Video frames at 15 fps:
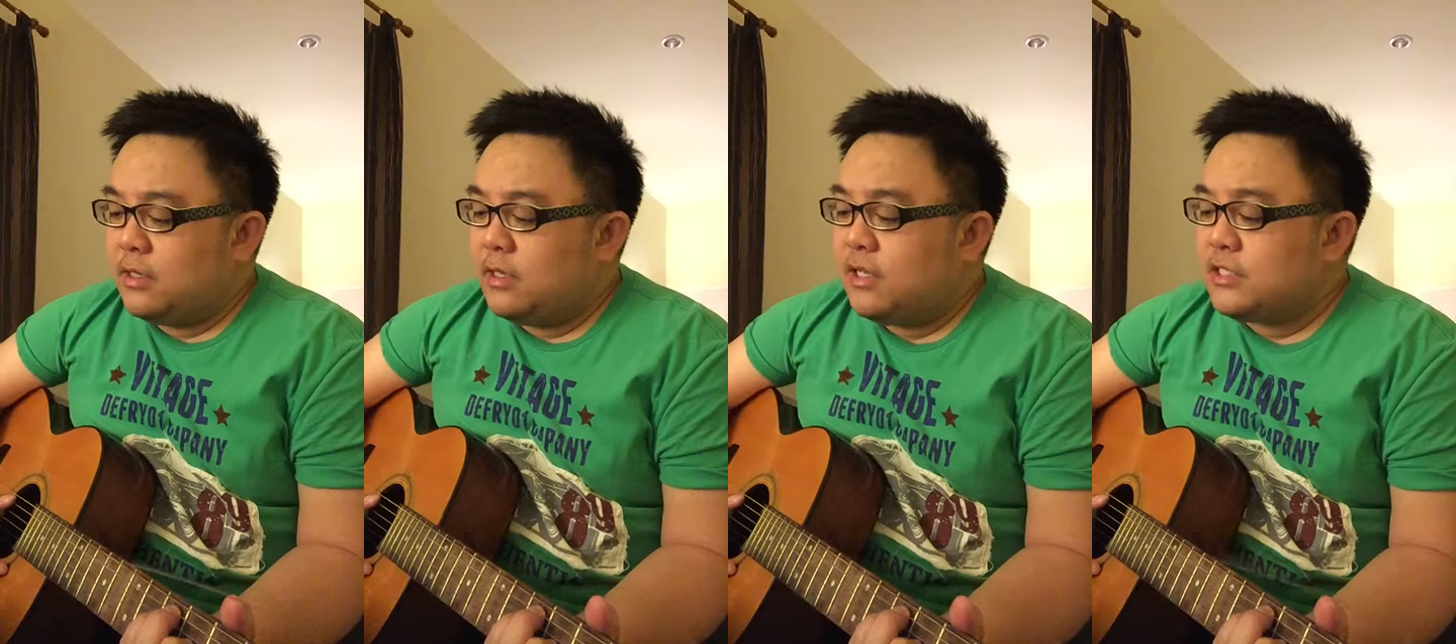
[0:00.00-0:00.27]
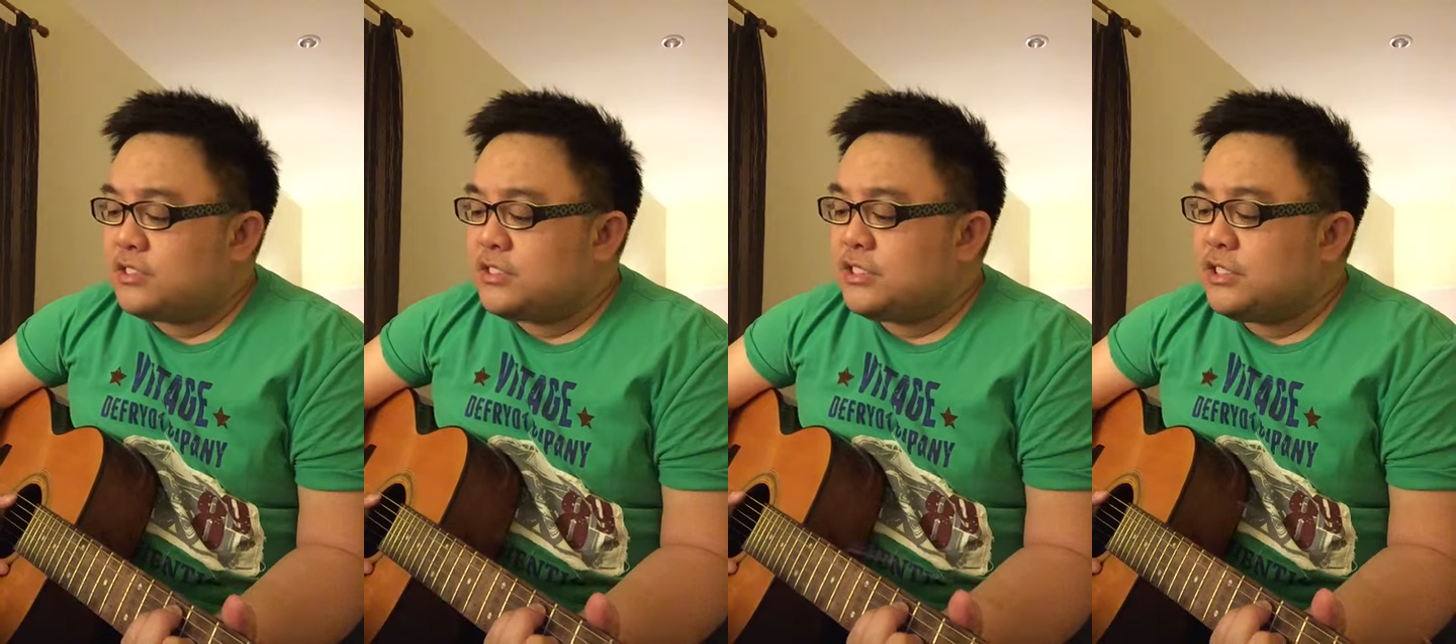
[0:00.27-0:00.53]

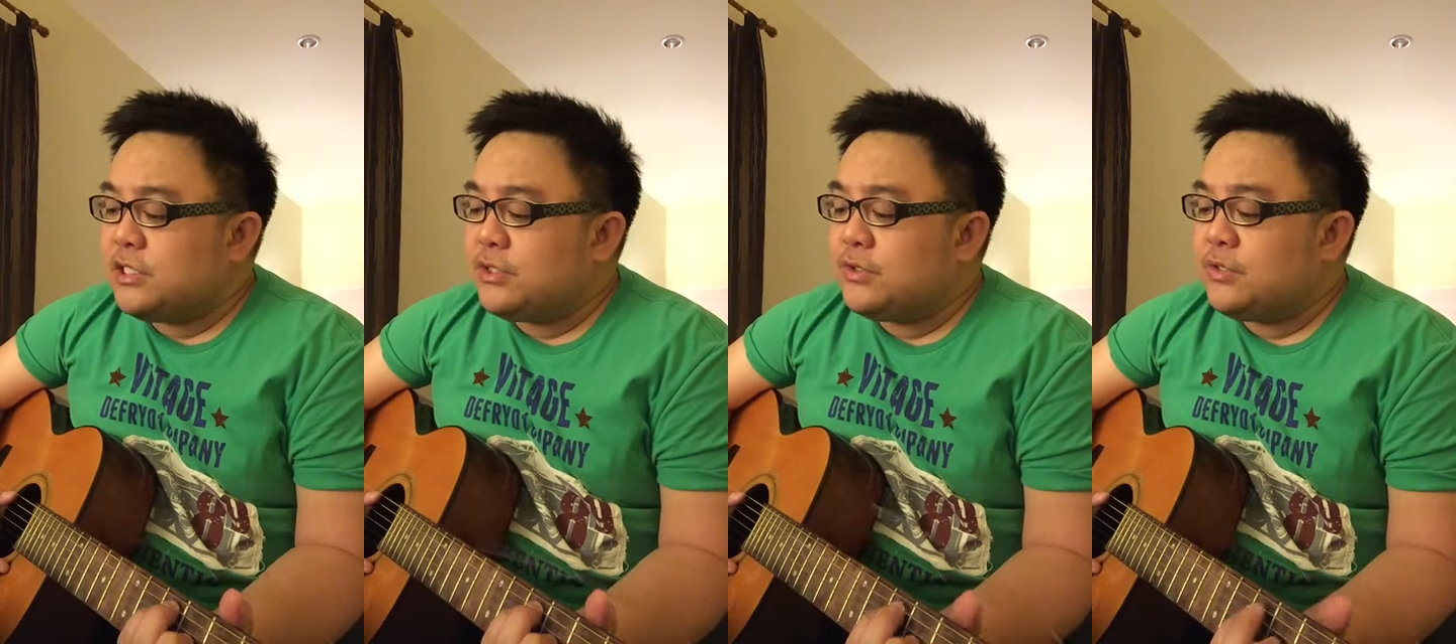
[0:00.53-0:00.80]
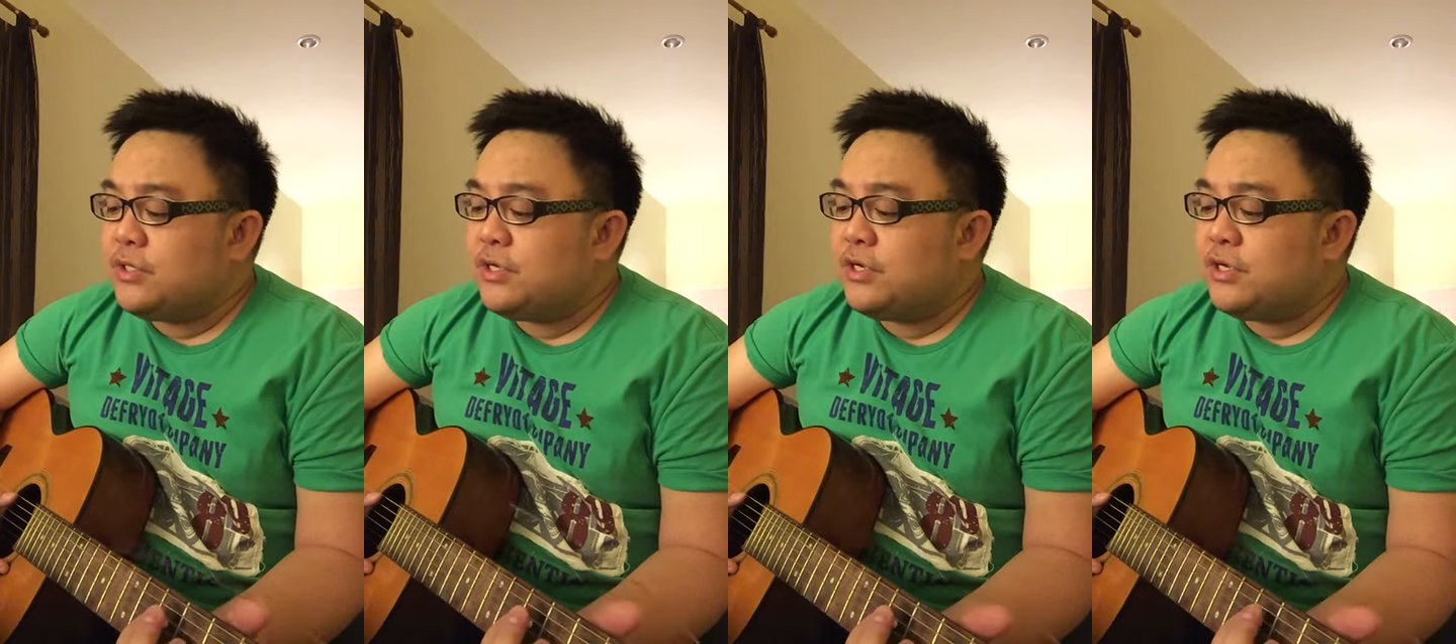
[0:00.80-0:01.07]
It's
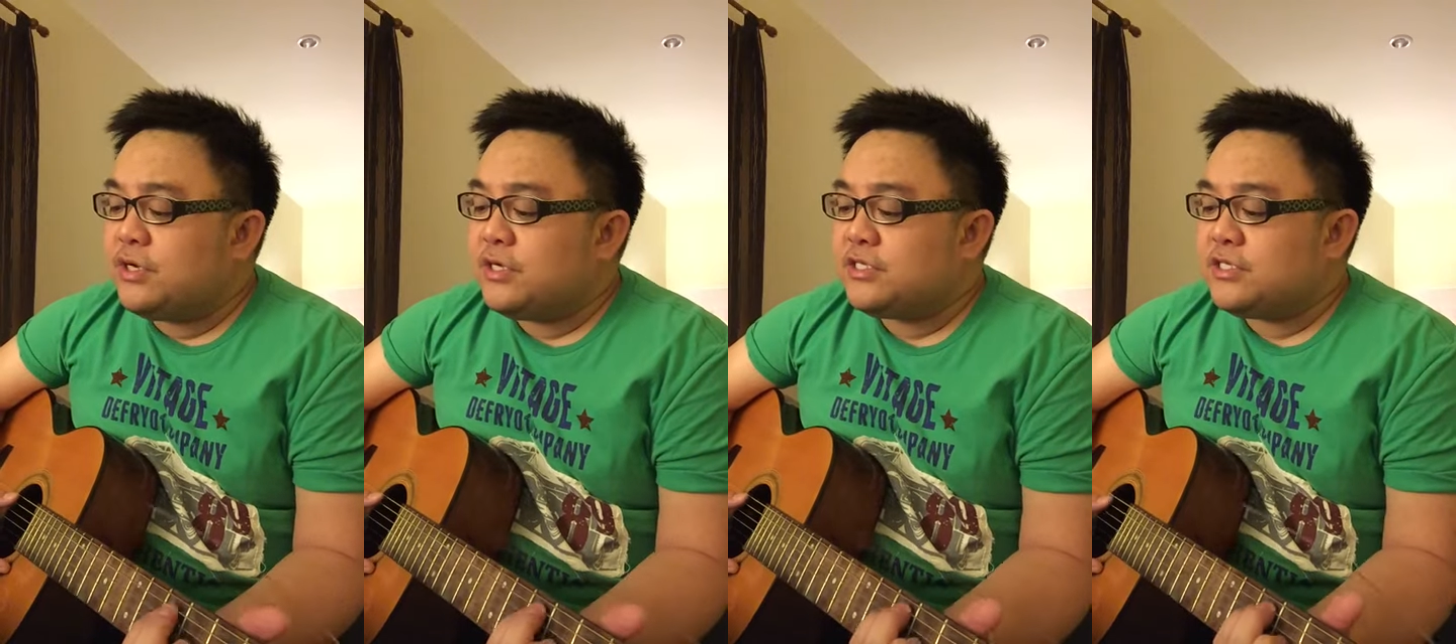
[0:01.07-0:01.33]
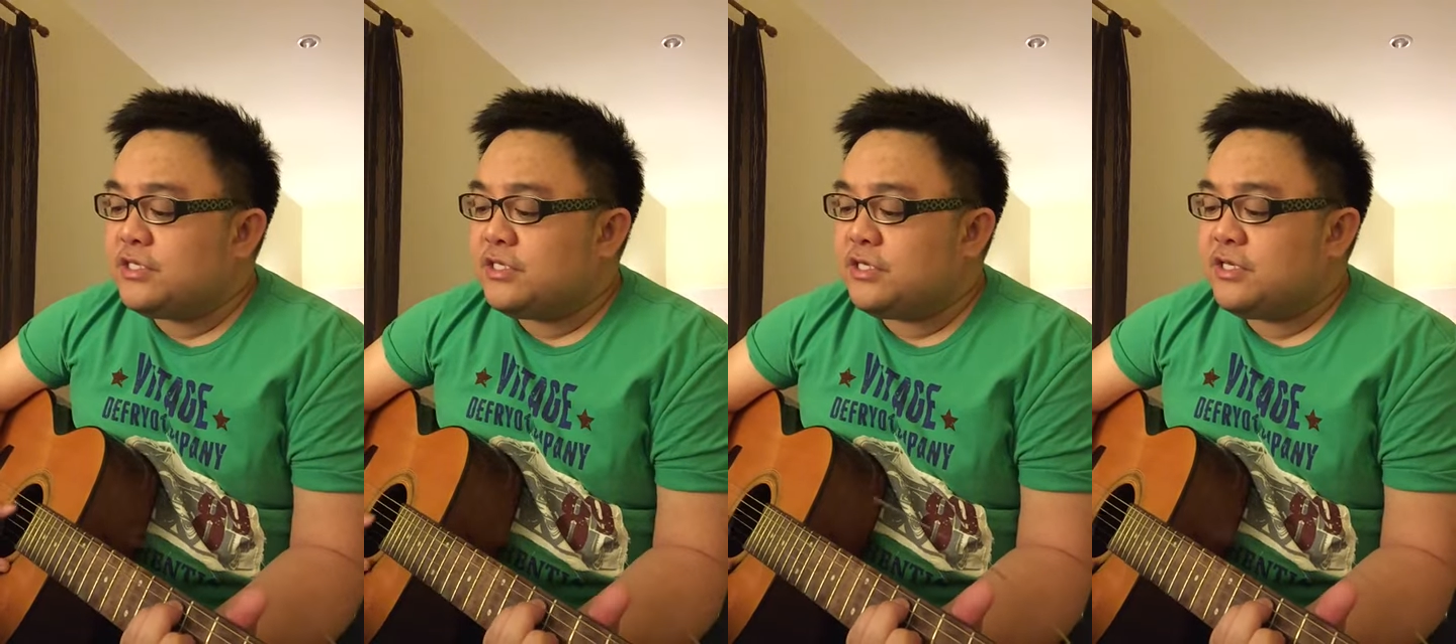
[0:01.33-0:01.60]
New Year's